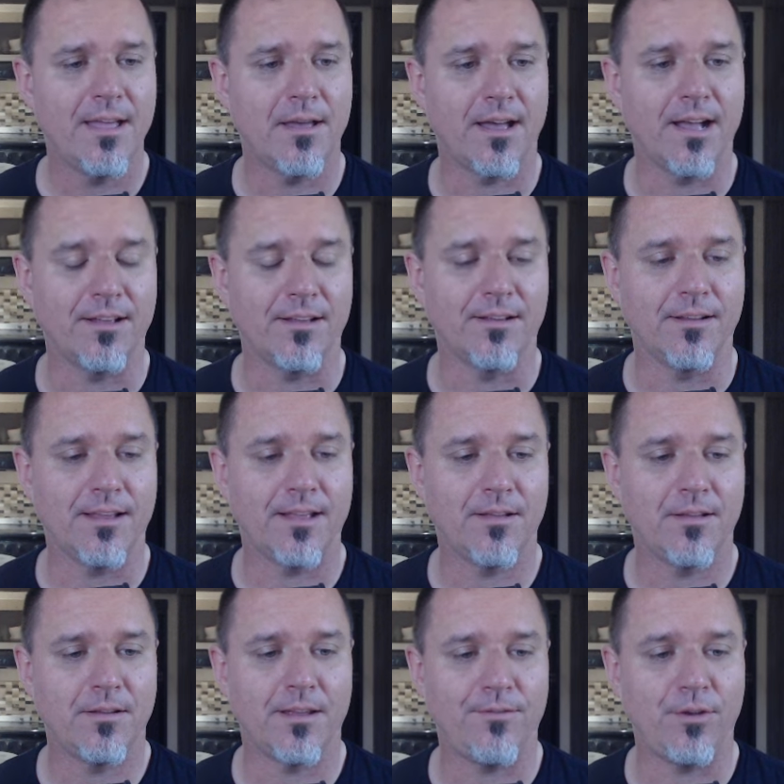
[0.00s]
Uh,
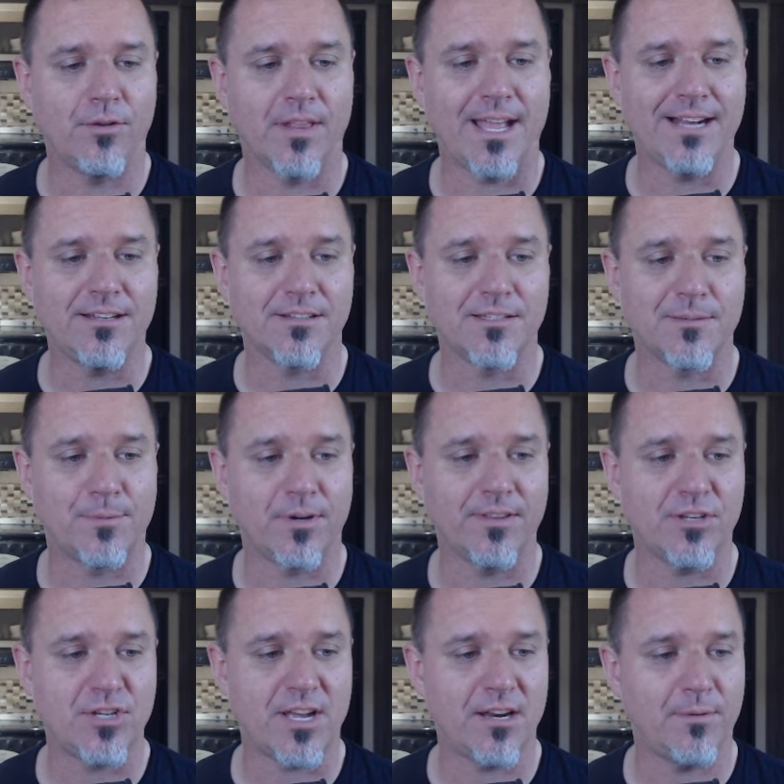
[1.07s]
if you'd like to support
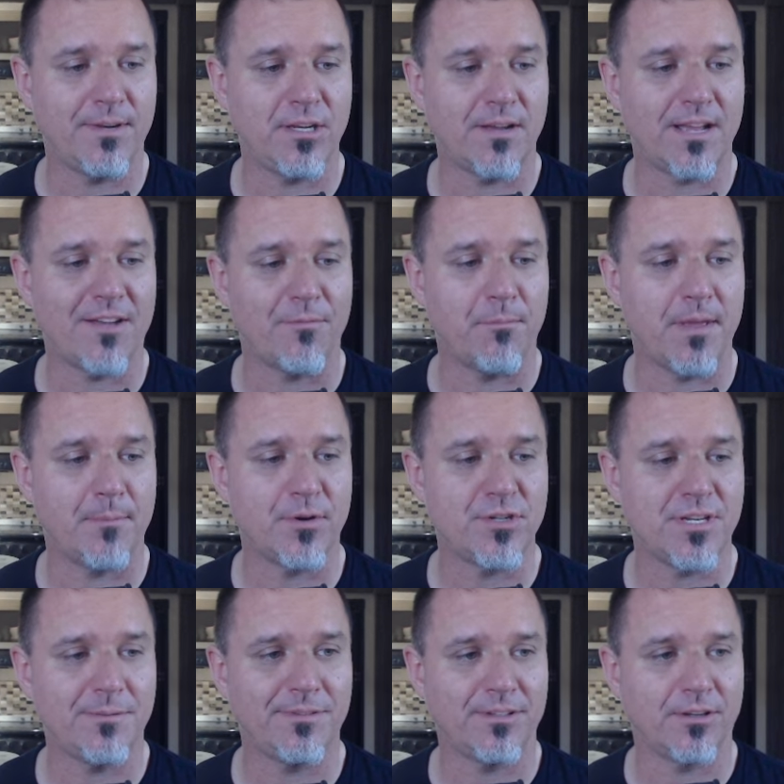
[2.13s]
the channel, we do have
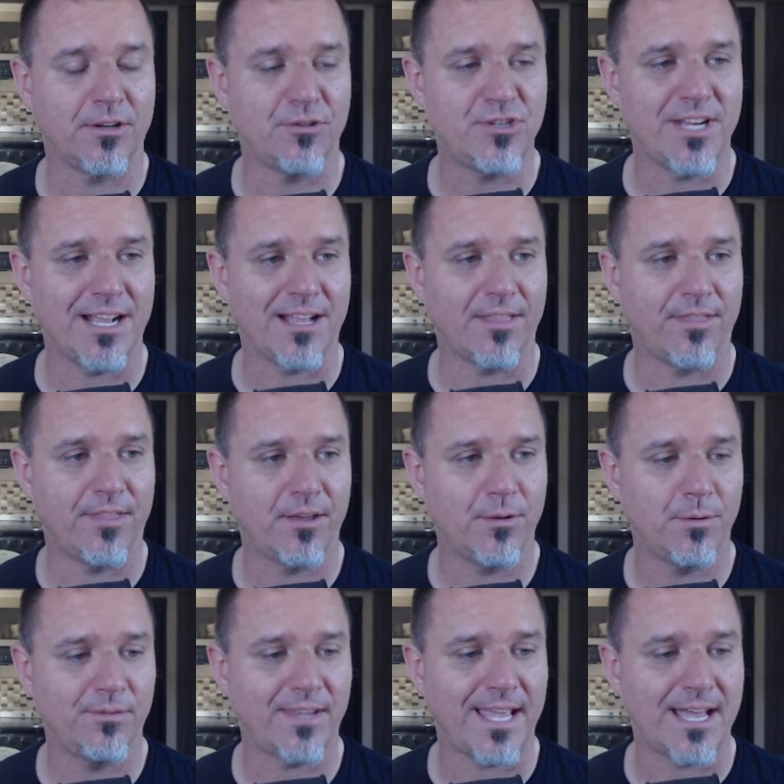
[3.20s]
memberships, so go check
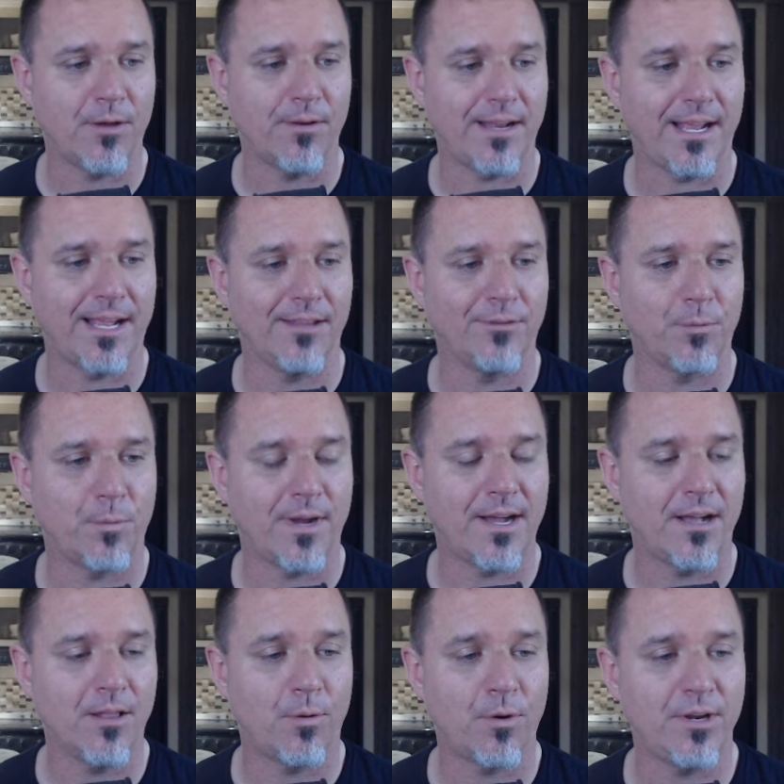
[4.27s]
those out as
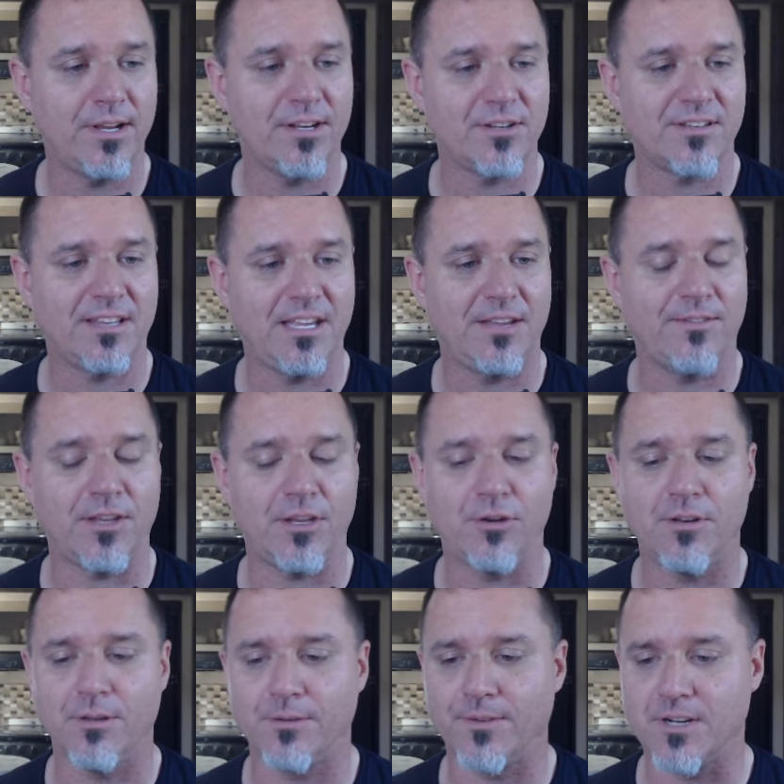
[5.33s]
well. Or you can just leave
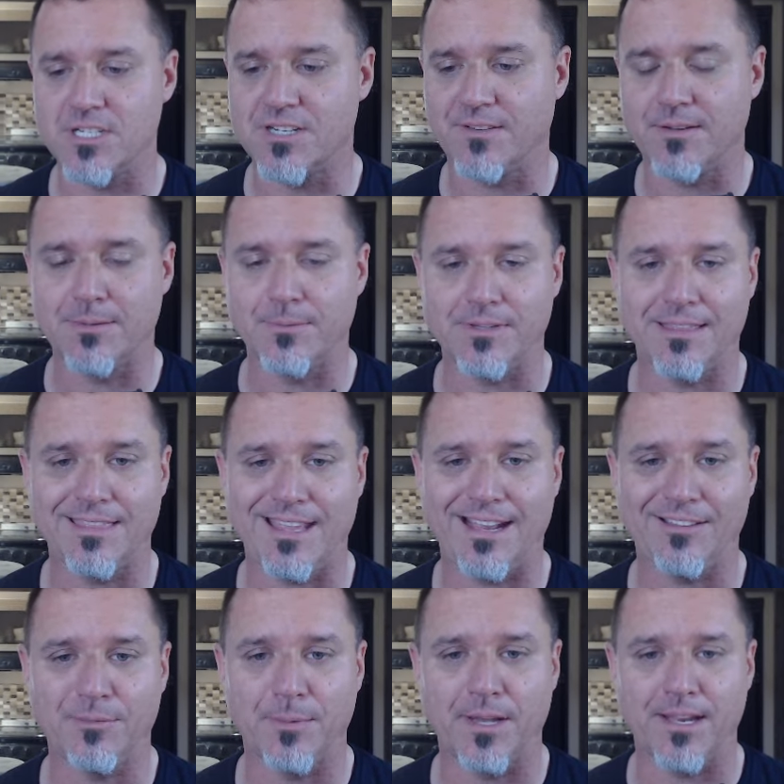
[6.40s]
YouTube's version of it with the
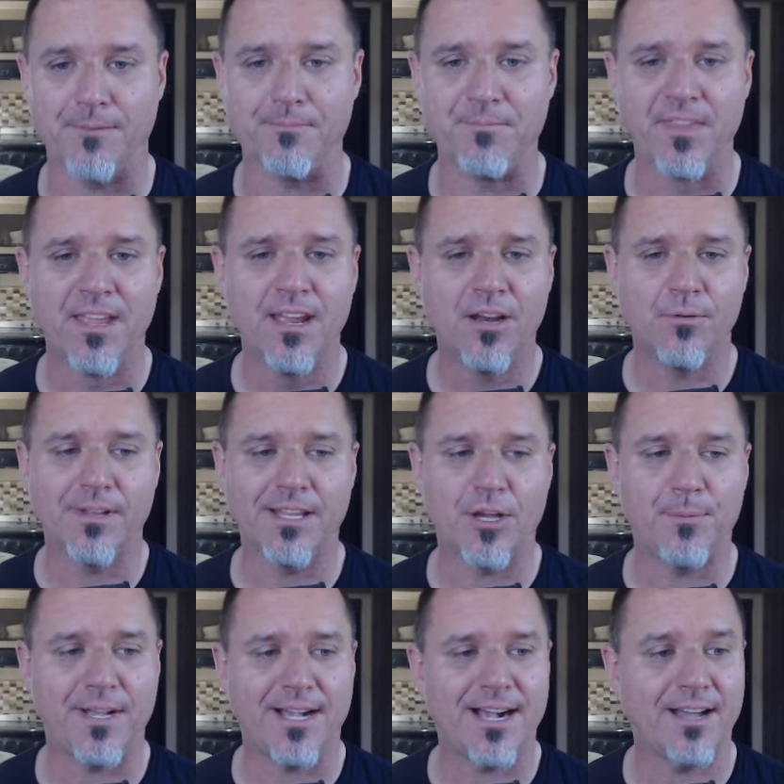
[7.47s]
thanks button. Really
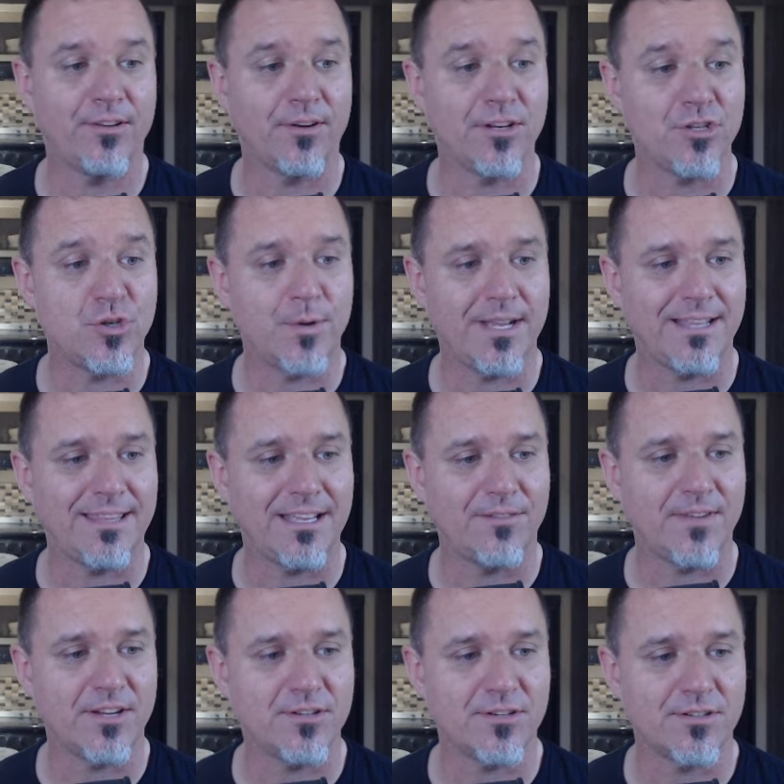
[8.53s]
hope you guys are enjoying the
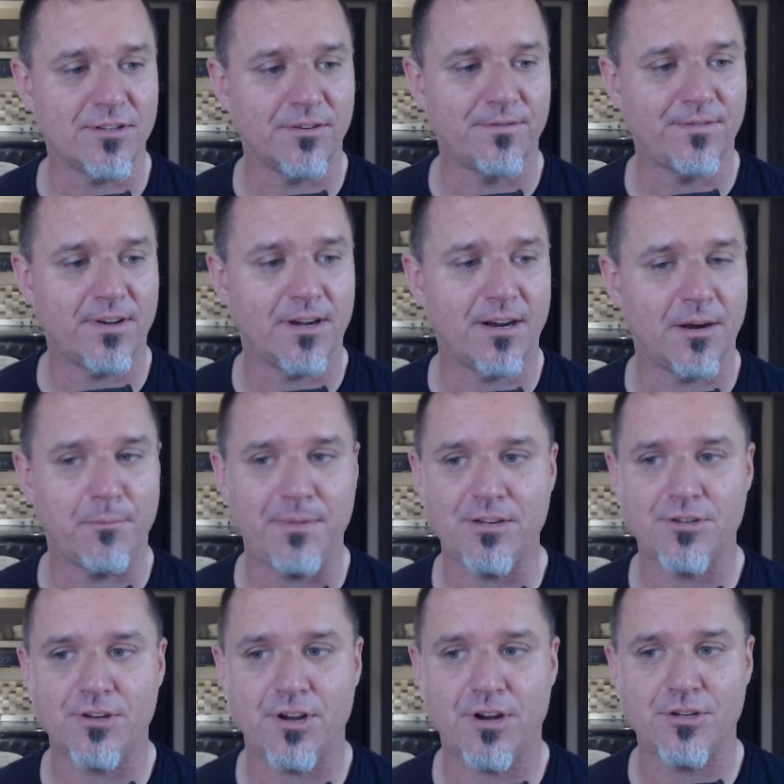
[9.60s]
adventure so far. Be
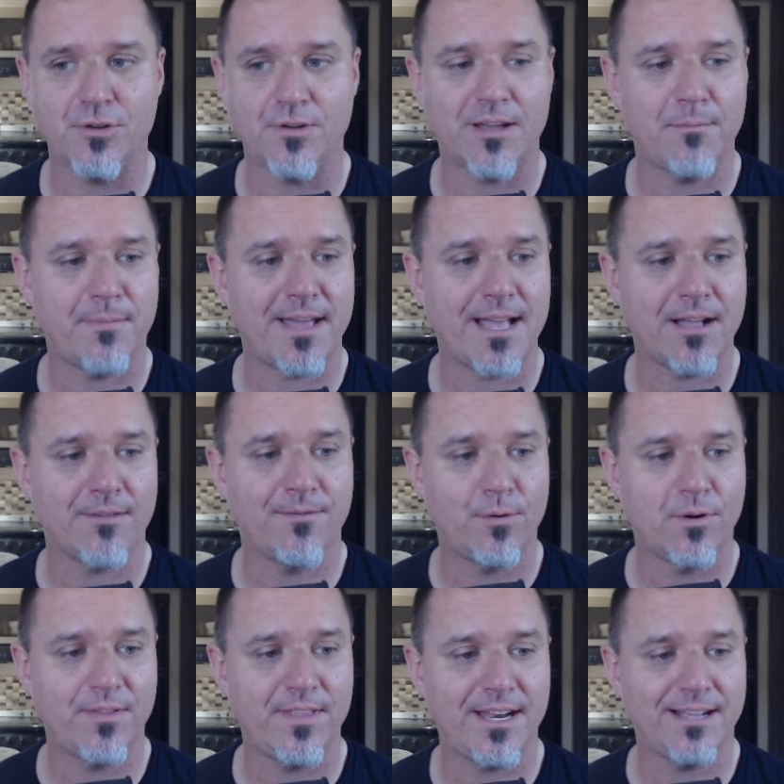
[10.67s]
sure to come back
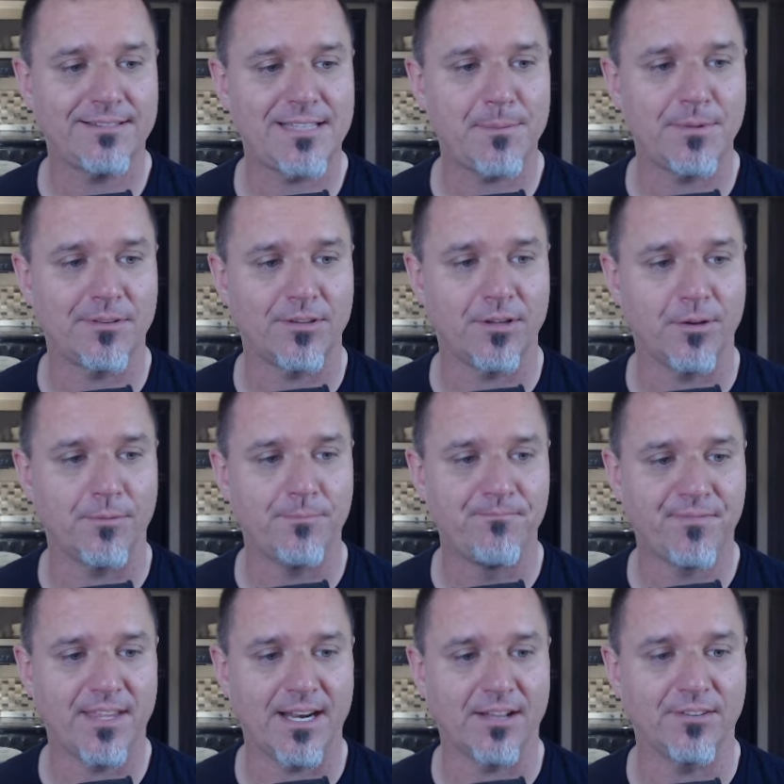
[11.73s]
for the next episode,
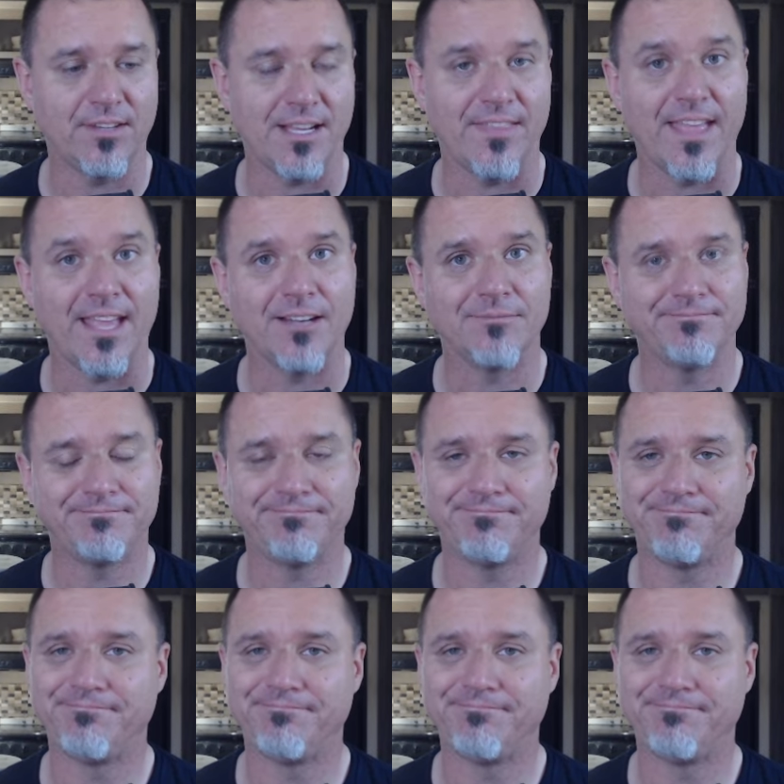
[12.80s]
and I'll see you then.